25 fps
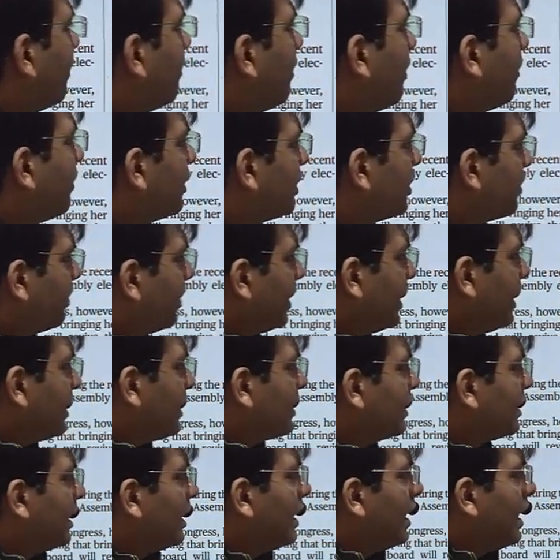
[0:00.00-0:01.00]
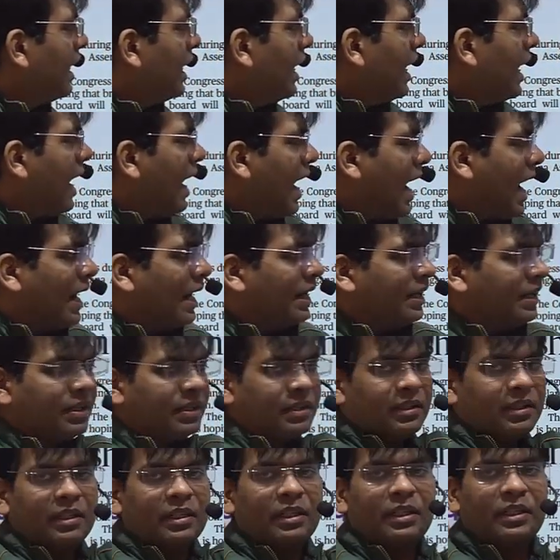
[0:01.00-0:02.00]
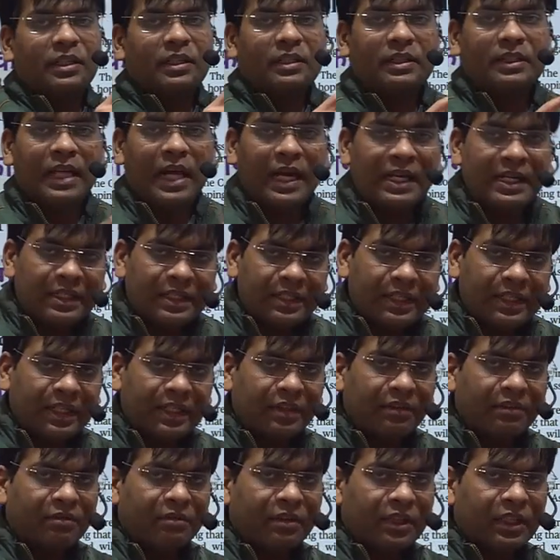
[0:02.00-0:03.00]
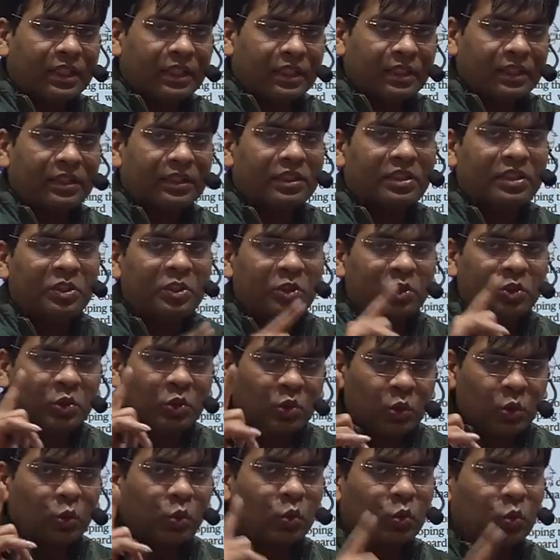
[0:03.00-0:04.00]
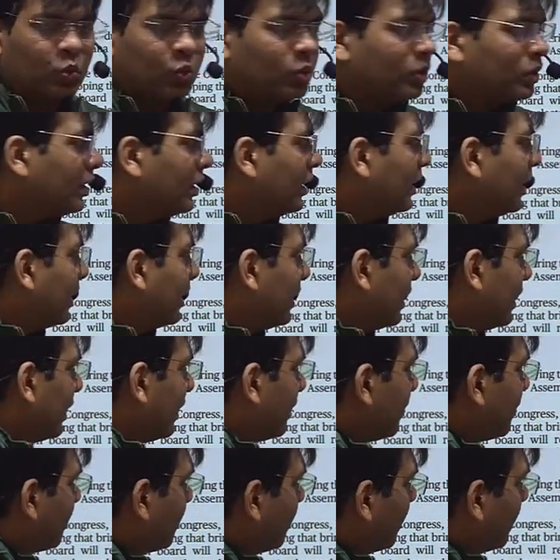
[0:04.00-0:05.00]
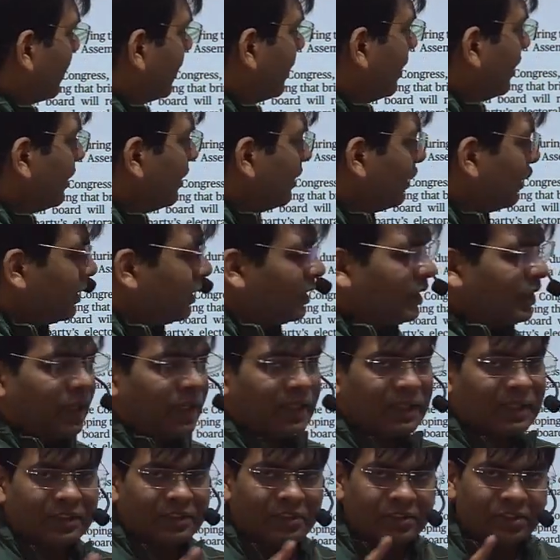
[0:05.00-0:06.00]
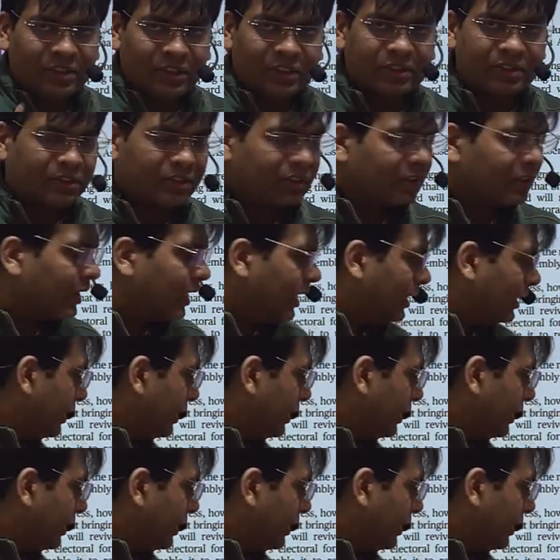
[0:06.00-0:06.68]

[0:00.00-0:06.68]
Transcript: of speech, and 19(1)(2) deals with the restriction and